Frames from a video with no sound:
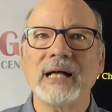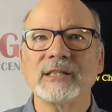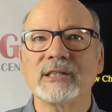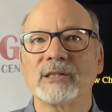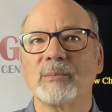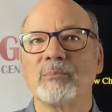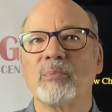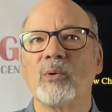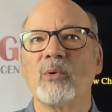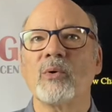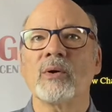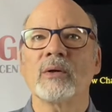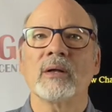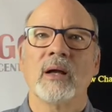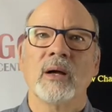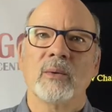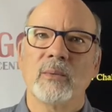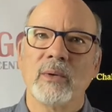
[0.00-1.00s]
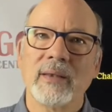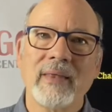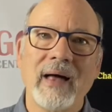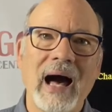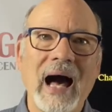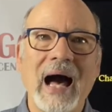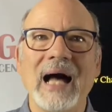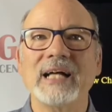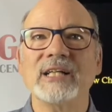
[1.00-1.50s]
support with
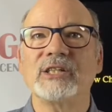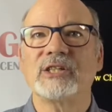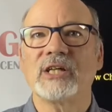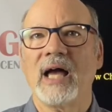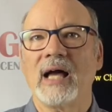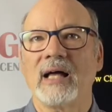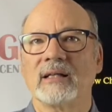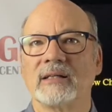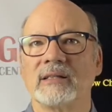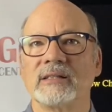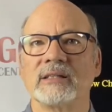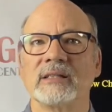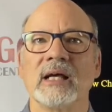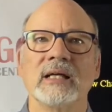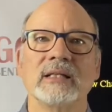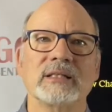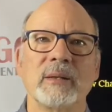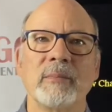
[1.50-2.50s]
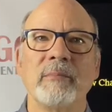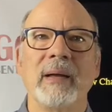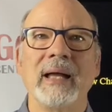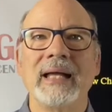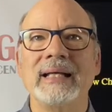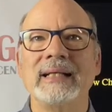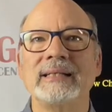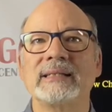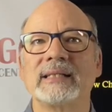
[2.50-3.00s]
high challenge to
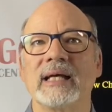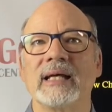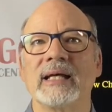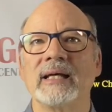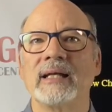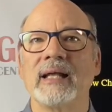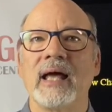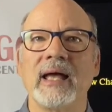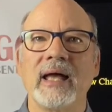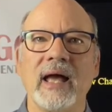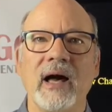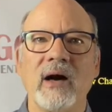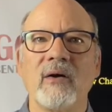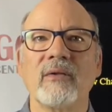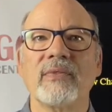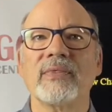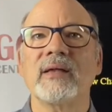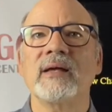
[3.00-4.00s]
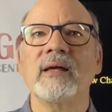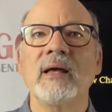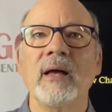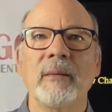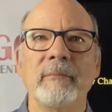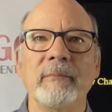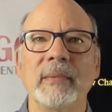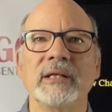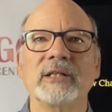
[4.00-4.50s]
maintain a healthy
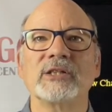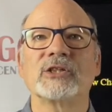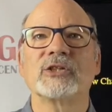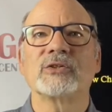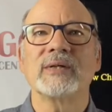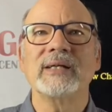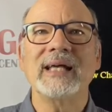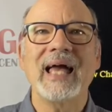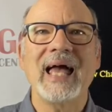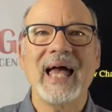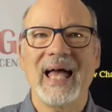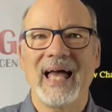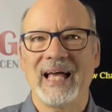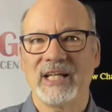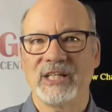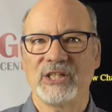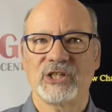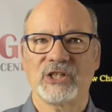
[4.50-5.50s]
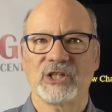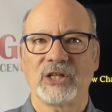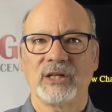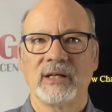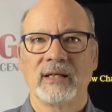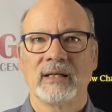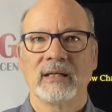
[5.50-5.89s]
ministry edge.